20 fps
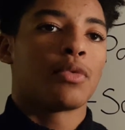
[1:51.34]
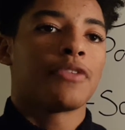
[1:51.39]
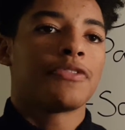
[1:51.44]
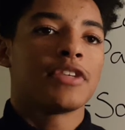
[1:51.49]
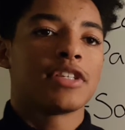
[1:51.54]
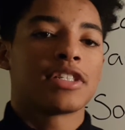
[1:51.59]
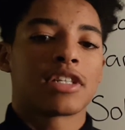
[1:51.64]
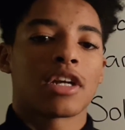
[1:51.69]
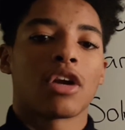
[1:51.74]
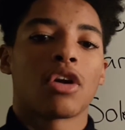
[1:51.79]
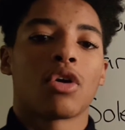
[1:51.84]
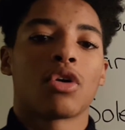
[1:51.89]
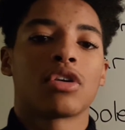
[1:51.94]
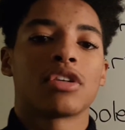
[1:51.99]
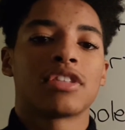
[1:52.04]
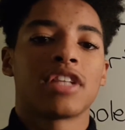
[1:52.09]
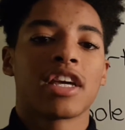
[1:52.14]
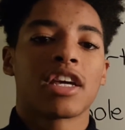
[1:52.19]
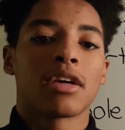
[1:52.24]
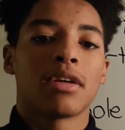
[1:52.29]
these
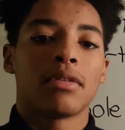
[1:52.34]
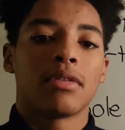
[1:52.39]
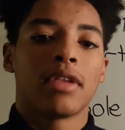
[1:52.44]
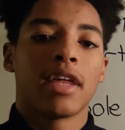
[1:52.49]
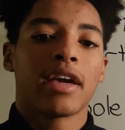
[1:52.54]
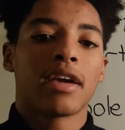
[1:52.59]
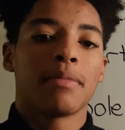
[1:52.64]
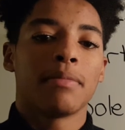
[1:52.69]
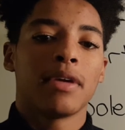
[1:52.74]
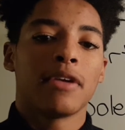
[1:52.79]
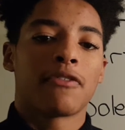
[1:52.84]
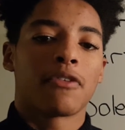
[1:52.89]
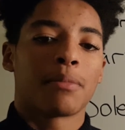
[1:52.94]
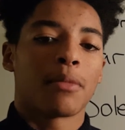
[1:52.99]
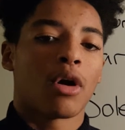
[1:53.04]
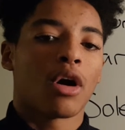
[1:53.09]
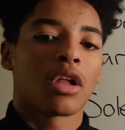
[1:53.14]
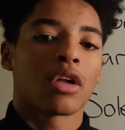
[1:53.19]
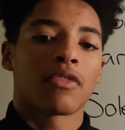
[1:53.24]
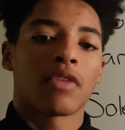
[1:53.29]
shareholders, they can be from
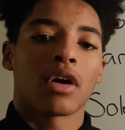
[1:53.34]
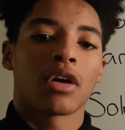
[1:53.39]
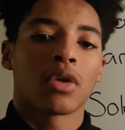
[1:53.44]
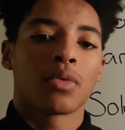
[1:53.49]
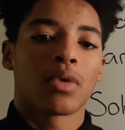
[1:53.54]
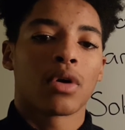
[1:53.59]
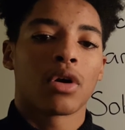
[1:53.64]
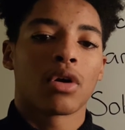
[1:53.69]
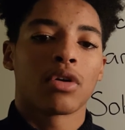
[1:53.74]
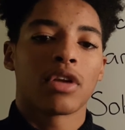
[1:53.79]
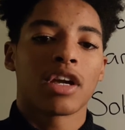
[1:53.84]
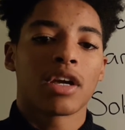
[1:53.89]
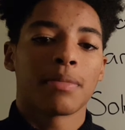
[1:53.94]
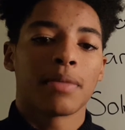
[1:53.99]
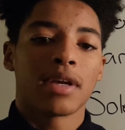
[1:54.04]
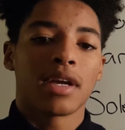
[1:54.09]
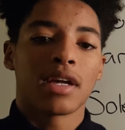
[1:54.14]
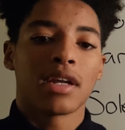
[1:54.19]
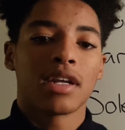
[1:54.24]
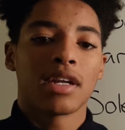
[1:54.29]
all around the world. They can
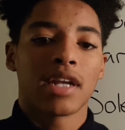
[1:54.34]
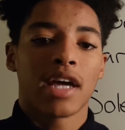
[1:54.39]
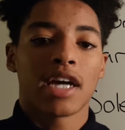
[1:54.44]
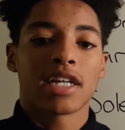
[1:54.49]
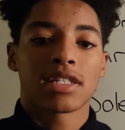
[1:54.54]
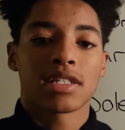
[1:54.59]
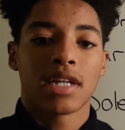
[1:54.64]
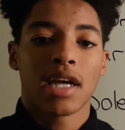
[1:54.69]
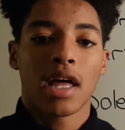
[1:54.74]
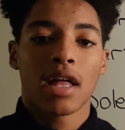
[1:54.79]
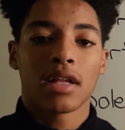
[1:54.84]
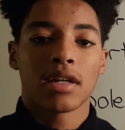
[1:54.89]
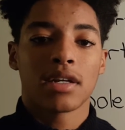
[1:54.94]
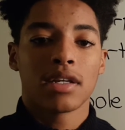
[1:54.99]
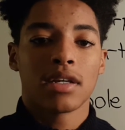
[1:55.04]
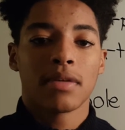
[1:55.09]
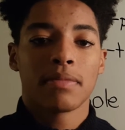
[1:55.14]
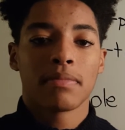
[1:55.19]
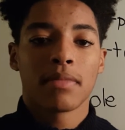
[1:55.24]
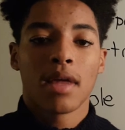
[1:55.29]
be any
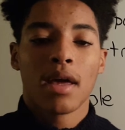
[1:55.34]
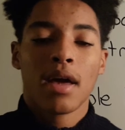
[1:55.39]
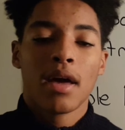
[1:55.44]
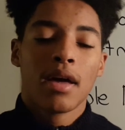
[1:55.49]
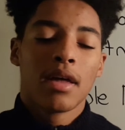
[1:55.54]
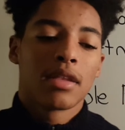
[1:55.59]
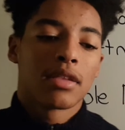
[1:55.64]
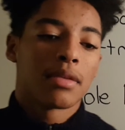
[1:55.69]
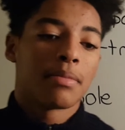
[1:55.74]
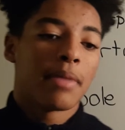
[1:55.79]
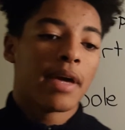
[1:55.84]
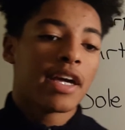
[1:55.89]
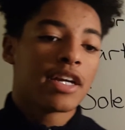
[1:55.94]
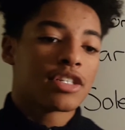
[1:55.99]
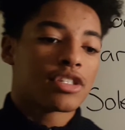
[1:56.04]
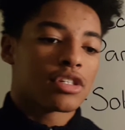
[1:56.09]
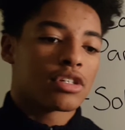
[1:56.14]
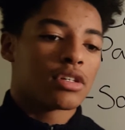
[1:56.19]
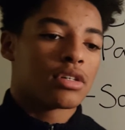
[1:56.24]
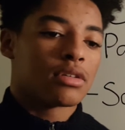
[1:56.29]
nationality. The
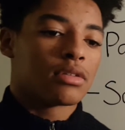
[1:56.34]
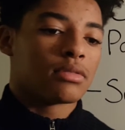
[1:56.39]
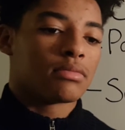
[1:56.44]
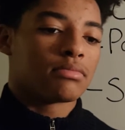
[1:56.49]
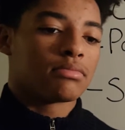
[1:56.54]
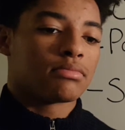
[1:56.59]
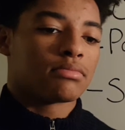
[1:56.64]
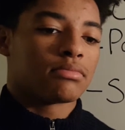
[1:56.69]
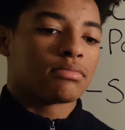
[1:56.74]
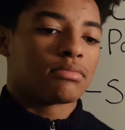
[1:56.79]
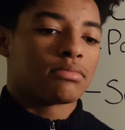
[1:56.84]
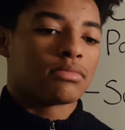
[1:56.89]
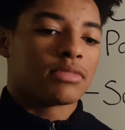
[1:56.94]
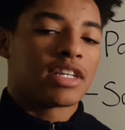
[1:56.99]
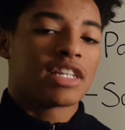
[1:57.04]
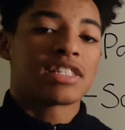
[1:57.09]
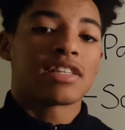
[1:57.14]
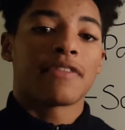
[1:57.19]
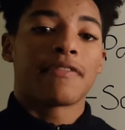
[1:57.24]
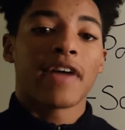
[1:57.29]
major
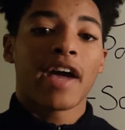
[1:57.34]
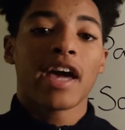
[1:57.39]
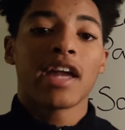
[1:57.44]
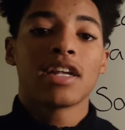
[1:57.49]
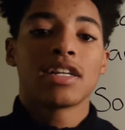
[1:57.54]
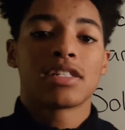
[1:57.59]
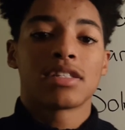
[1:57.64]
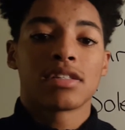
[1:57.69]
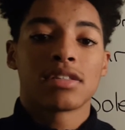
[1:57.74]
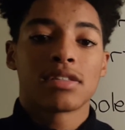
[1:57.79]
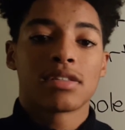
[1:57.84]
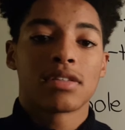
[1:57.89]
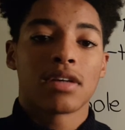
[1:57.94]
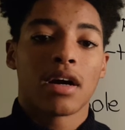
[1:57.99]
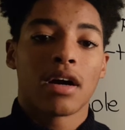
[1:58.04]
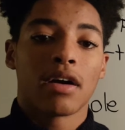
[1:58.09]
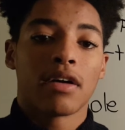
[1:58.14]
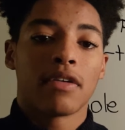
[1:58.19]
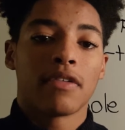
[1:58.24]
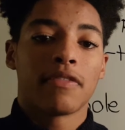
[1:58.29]
disadvantages
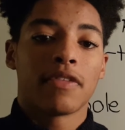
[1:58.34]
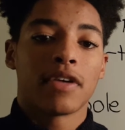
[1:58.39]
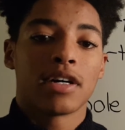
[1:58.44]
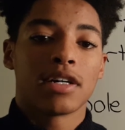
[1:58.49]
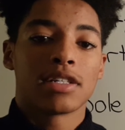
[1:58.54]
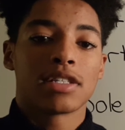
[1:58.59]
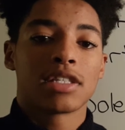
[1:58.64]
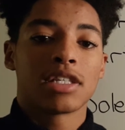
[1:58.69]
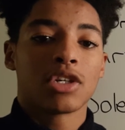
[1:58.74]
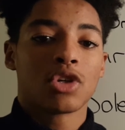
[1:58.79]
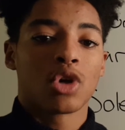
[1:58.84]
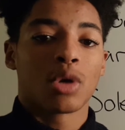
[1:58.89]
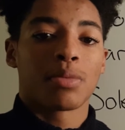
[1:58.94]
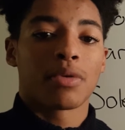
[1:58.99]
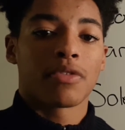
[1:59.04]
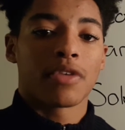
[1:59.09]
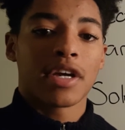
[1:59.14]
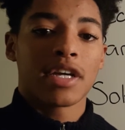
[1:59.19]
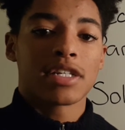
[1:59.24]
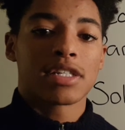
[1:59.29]
of a C
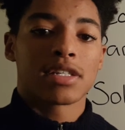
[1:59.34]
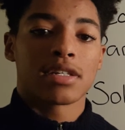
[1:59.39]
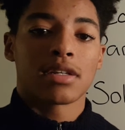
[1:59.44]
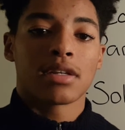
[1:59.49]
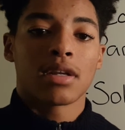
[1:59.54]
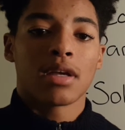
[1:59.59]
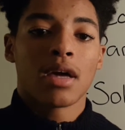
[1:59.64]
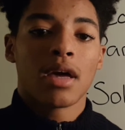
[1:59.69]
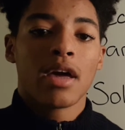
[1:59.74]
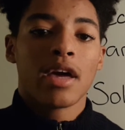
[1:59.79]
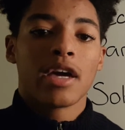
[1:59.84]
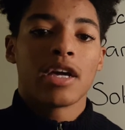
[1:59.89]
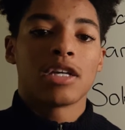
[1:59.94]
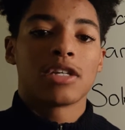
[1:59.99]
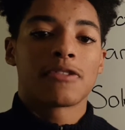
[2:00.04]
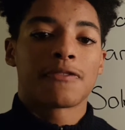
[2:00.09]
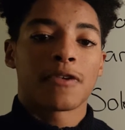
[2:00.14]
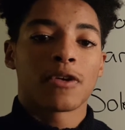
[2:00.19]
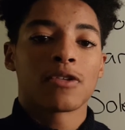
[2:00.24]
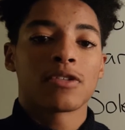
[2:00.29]
corporation
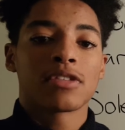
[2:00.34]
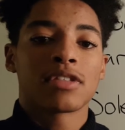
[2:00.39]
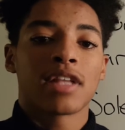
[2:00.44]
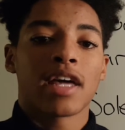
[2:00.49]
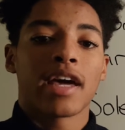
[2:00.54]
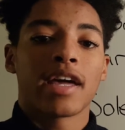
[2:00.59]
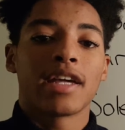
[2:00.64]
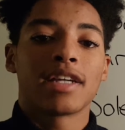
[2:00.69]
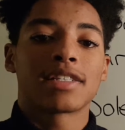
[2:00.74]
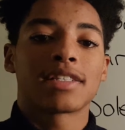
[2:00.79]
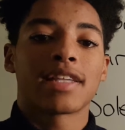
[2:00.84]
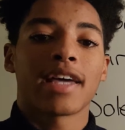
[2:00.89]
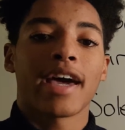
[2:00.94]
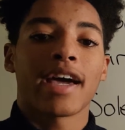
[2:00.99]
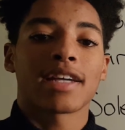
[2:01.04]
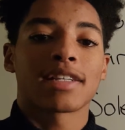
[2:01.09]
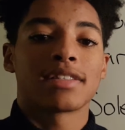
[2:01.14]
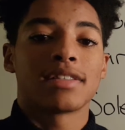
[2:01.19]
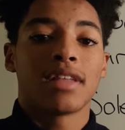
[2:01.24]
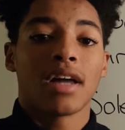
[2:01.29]
is first that it's
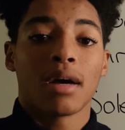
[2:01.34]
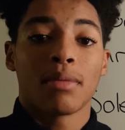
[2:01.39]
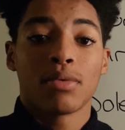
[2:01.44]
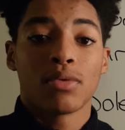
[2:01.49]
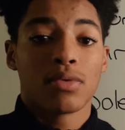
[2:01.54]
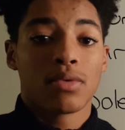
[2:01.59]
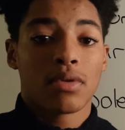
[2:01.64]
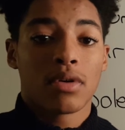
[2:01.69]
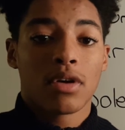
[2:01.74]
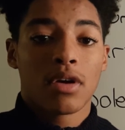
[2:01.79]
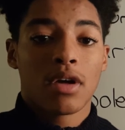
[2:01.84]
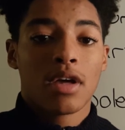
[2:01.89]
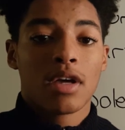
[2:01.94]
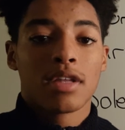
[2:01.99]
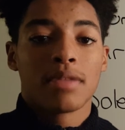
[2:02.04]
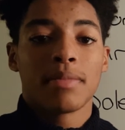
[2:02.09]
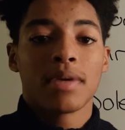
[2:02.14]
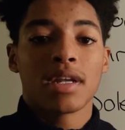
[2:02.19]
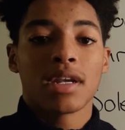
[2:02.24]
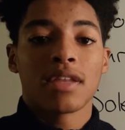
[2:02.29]
taxed double,
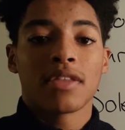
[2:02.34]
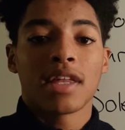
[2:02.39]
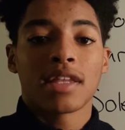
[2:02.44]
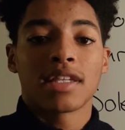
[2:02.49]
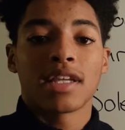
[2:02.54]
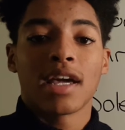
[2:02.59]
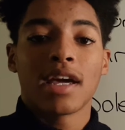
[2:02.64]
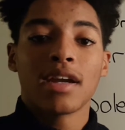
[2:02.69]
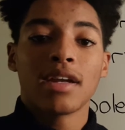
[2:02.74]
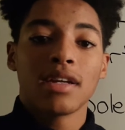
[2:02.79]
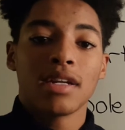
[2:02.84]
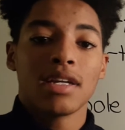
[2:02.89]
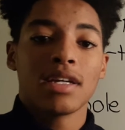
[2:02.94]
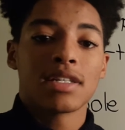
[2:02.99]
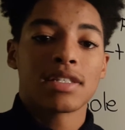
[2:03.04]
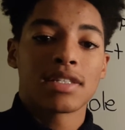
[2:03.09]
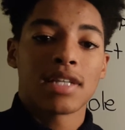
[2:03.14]
meaning that the entity is